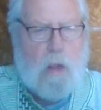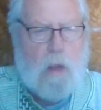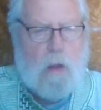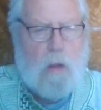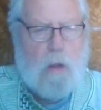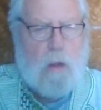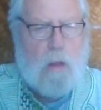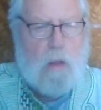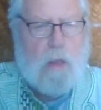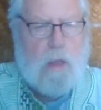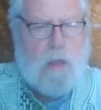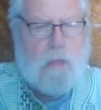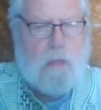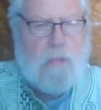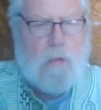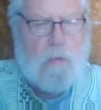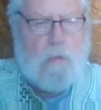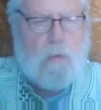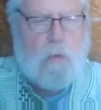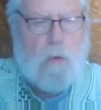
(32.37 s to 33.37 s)
look at the
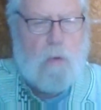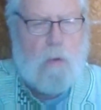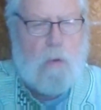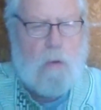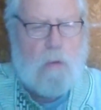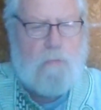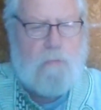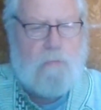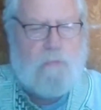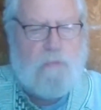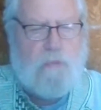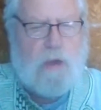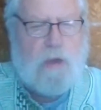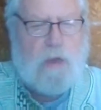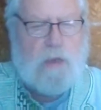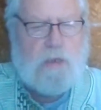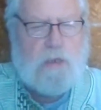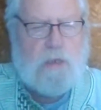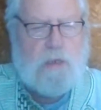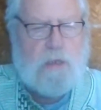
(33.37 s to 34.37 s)
role and
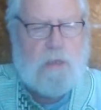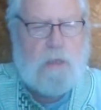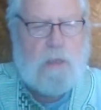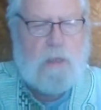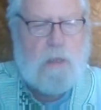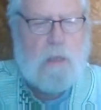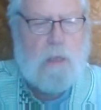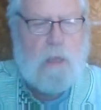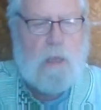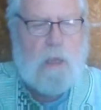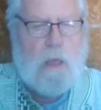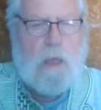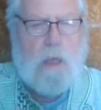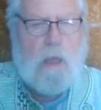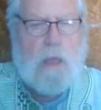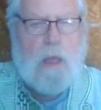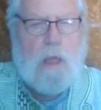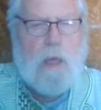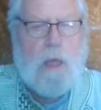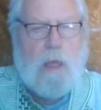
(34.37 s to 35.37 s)
function
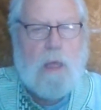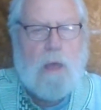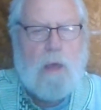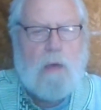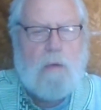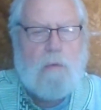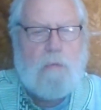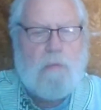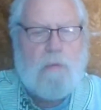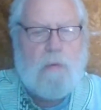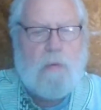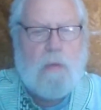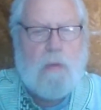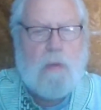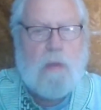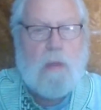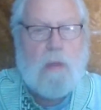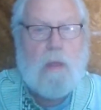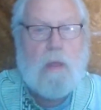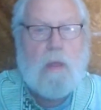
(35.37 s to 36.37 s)
of
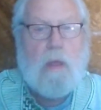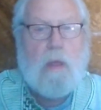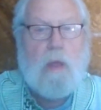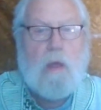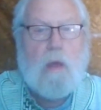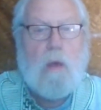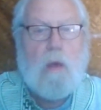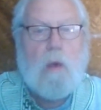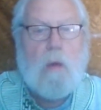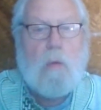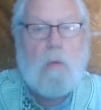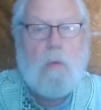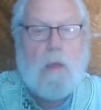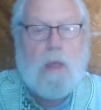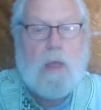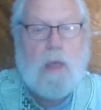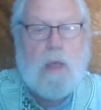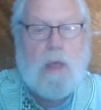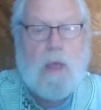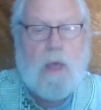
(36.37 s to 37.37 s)

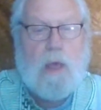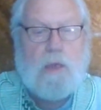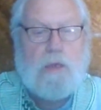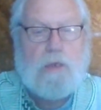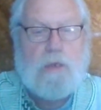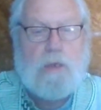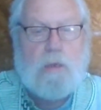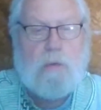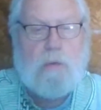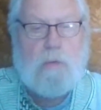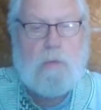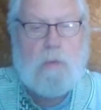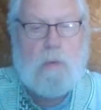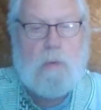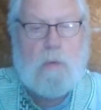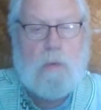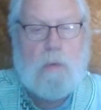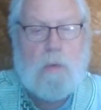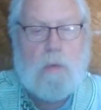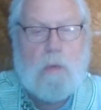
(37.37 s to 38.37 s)
Oriki Esu
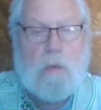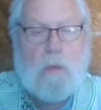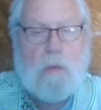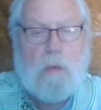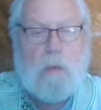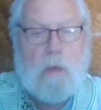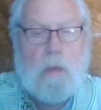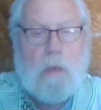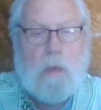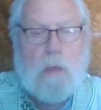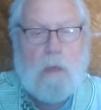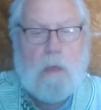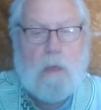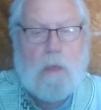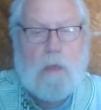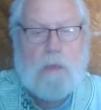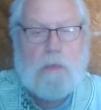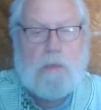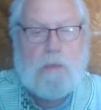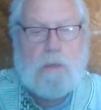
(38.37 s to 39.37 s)

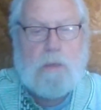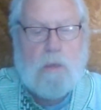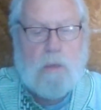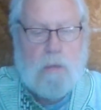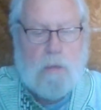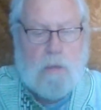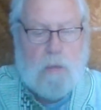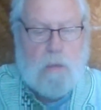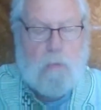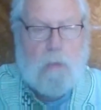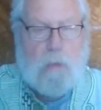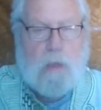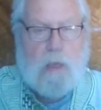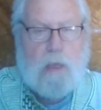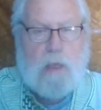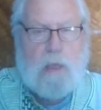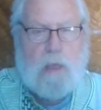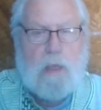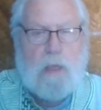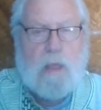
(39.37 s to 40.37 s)
so that we
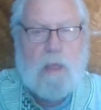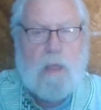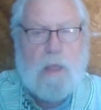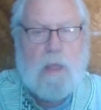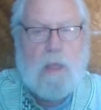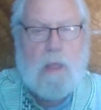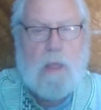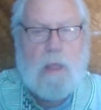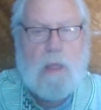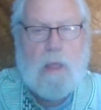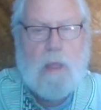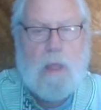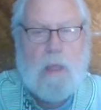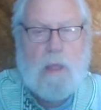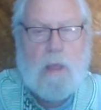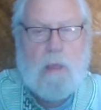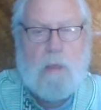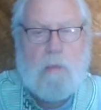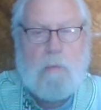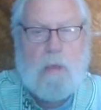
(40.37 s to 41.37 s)
can
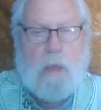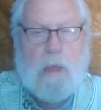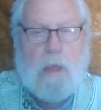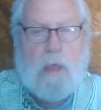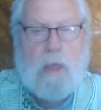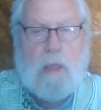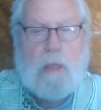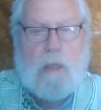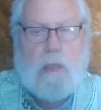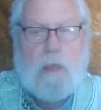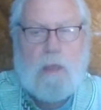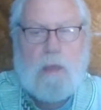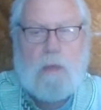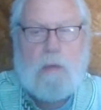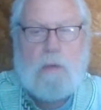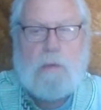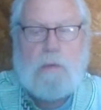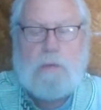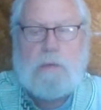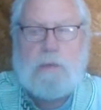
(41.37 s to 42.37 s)
begin to
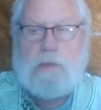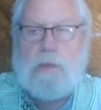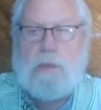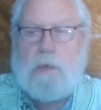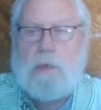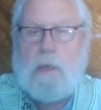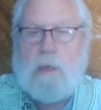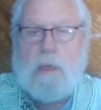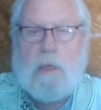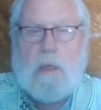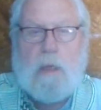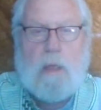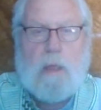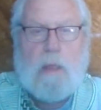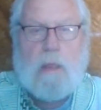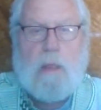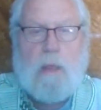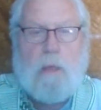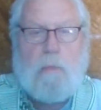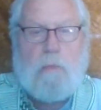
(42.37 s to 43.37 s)
use
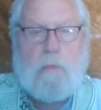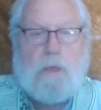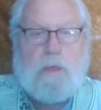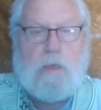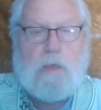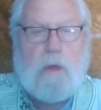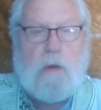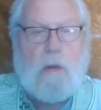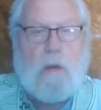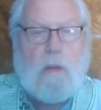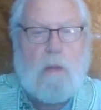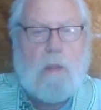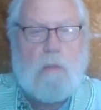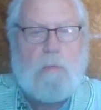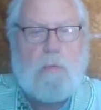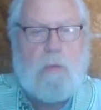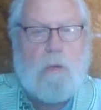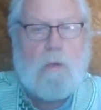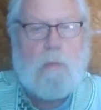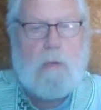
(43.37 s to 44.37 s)
that material
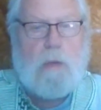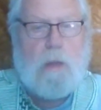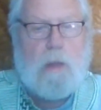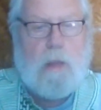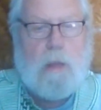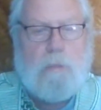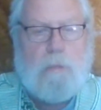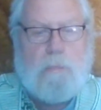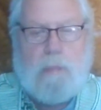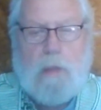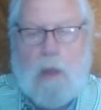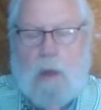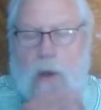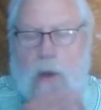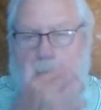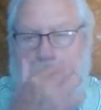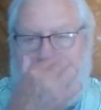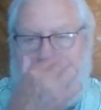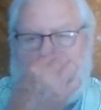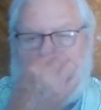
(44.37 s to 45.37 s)
appropriately. All
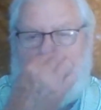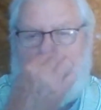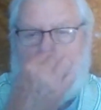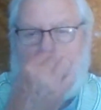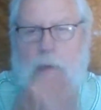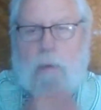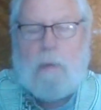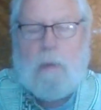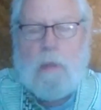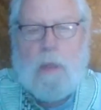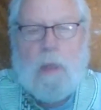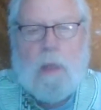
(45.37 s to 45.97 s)
right, so